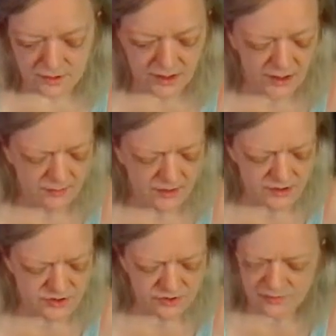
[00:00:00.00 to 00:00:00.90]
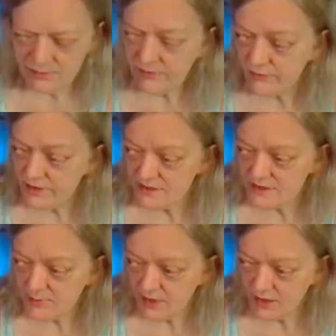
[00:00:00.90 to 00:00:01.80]
and I'm not sure, maybe
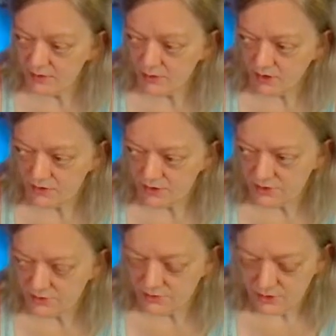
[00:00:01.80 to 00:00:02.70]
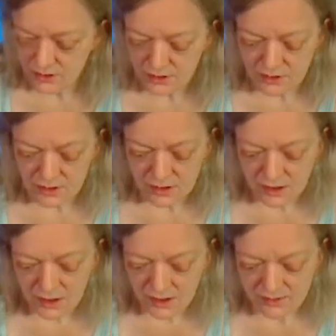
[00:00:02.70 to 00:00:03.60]
Voices Behind the Wall too,
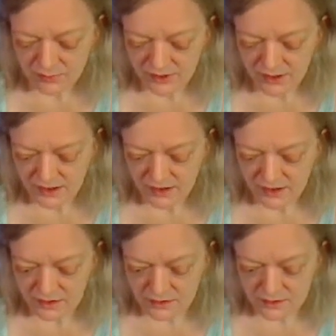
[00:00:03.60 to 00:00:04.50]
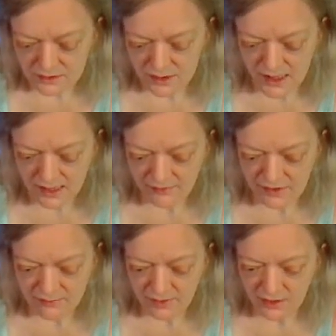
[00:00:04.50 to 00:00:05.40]
had been
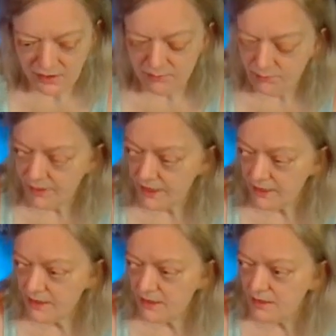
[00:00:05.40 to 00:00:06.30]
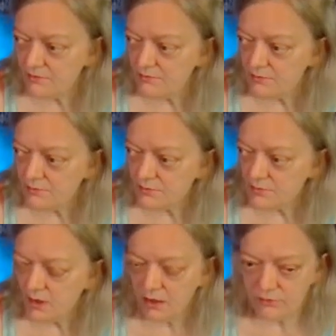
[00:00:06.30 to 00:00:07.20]
having Mary bait him
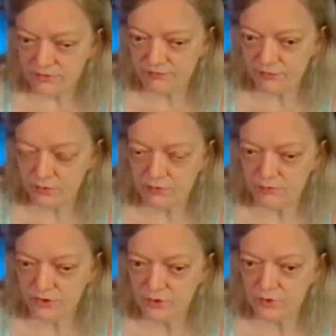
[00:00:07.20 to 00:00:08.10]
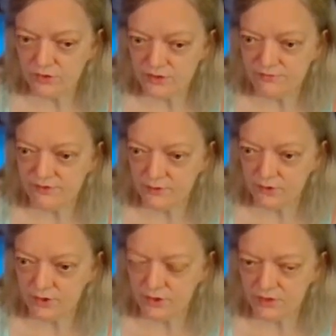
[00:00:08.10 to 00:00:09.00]
on recorded phone
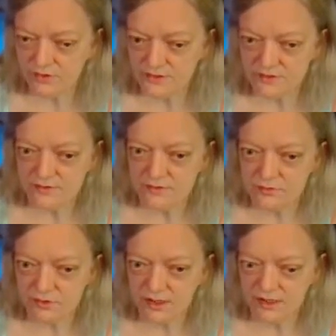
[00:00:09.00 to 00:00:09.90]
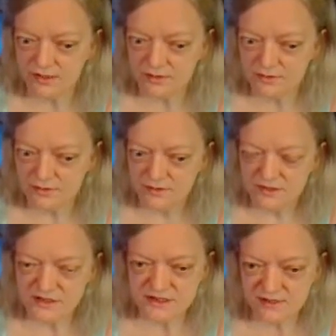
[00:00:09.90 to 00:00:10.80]
calls, right?
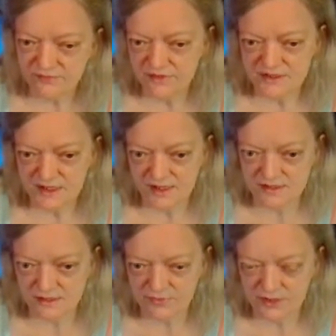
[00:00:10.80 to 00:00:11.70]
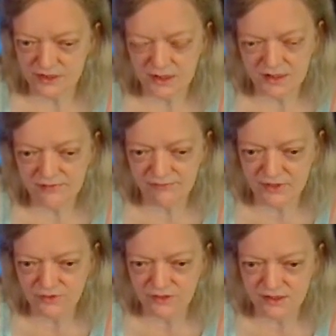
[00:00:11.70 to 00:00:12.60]
To see if he'd say something. And they
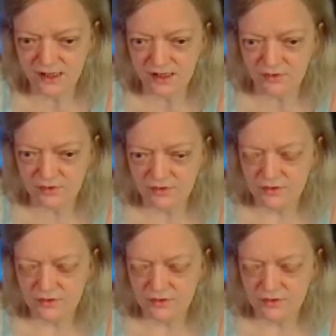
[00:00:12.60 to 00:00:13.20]
figured it out.